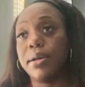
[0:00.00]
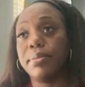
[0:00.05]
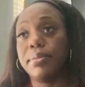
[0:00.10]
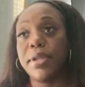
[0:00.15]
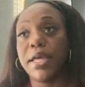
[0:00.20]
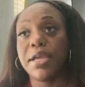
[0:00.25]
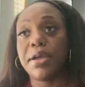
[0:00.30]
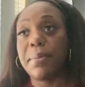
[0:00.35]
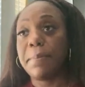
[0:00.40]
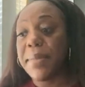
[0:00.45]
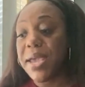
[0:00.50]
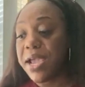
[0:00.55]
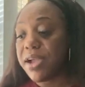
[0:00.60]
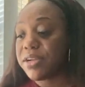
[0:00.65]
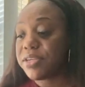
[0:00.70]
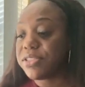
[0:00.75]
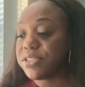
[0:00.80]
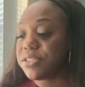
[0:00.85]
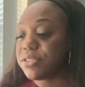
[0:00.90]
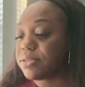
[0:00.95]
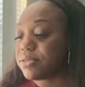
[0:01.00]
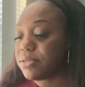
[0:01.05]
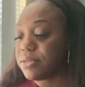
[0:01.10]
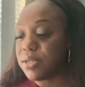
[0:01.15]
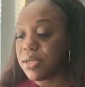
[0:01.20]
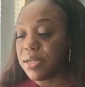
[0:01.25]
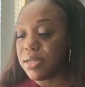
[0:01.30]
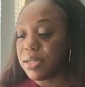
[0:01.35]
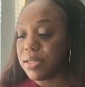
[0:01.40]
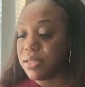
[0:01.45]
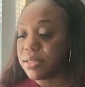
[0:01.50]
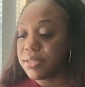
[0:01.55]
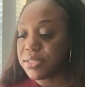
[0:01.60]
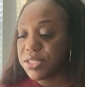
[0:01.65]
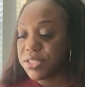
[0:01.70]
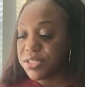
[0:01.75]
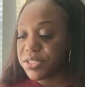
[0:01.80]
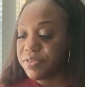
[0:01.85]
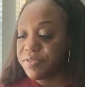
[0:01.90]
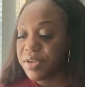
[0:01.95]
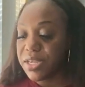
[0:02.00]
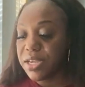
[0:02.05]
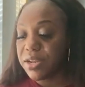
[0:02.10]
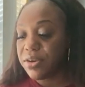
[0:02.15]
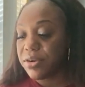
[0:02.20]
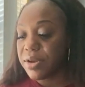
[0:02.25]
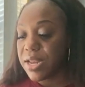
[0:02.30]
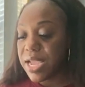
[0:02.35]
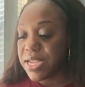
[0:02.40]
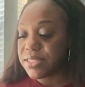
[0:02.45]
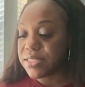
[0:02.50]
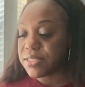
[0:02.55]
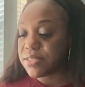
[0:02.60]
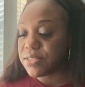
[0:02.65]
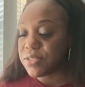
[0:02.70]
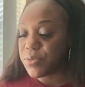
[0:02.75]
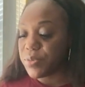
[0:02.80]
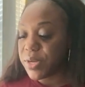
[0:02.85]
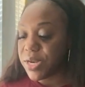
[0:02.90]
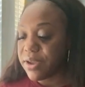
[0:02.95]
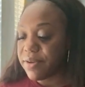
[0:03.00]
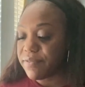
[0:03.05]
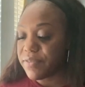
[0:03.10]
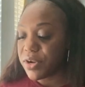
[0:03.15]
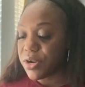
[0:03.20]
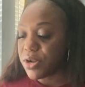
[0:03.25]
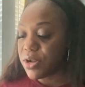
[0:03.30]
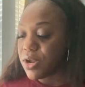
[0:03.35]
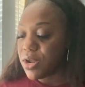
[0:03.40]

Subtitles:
like a marriage certificate or license or whatever.